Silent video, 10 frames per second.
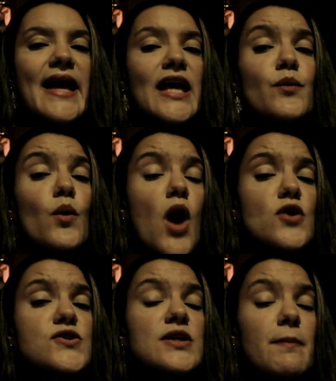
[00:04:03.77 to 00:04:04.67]
It will
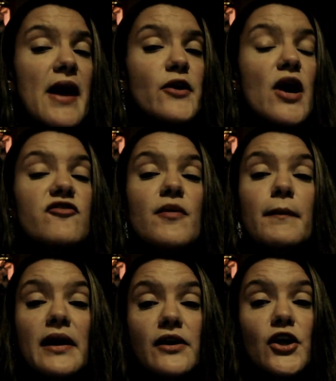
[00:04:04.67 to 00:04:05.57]
also depend on how
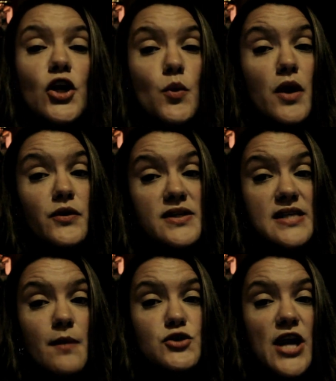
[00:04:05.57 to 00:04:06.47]
familiar you are with the
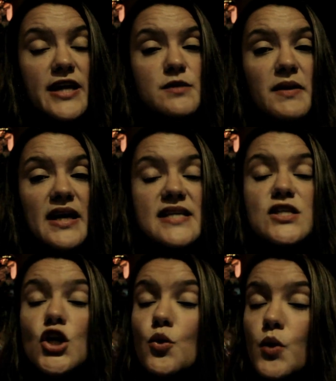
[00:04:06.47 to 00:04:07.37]
subject,
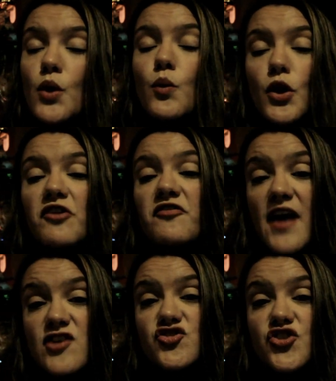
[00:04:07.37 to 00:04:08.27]
because you will work
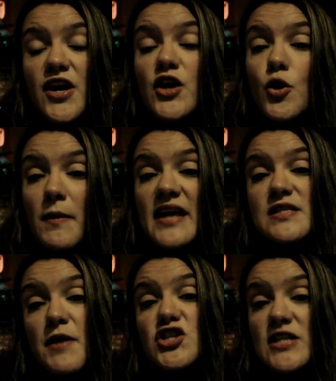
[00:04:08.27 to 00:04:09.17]
faster in your main
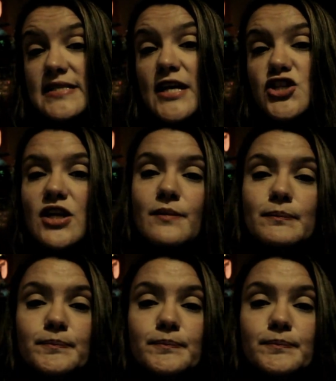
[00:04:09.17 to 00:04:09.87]
specialization.